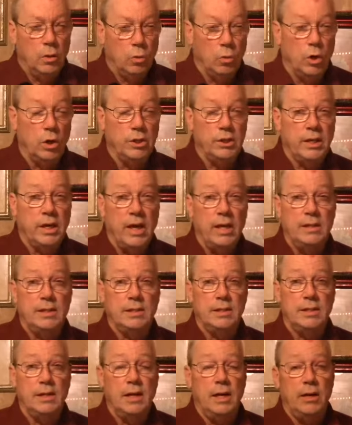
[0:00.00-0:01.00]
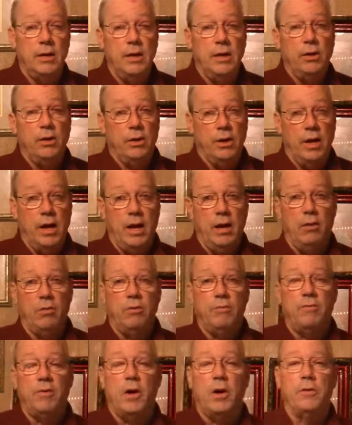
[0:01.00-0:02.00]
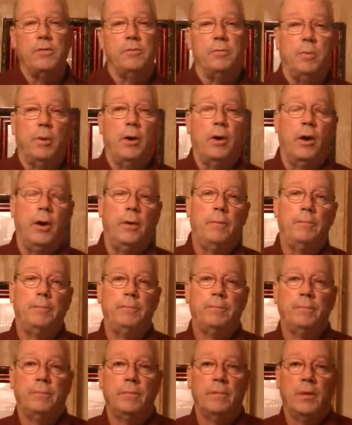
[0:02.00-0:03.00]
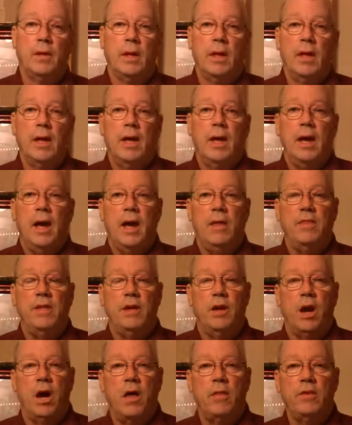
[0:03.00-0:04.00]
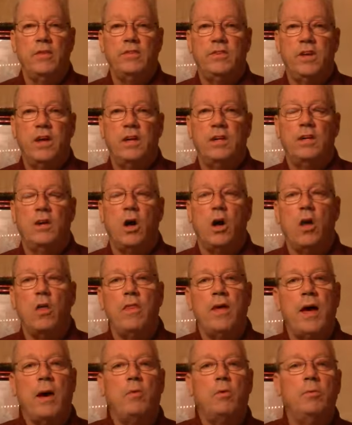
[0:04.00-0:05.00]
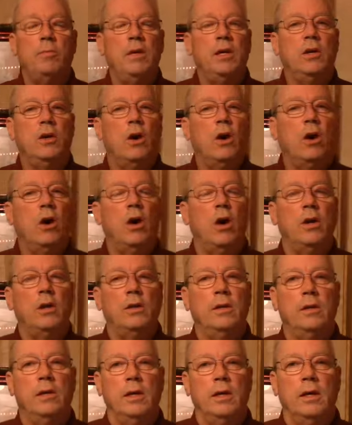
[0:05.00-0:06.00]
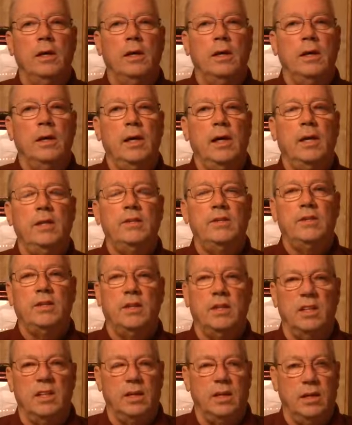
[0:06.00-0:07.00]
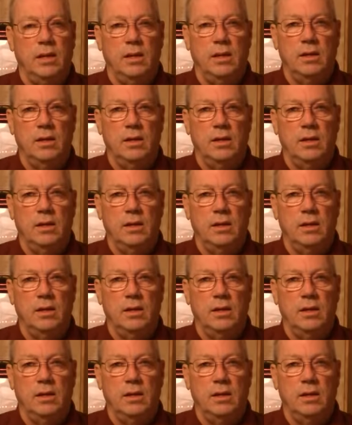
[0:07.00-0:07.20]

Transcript: Worst case scenario, your health falls apart. And then all of a sudden, all that would be gone instantly.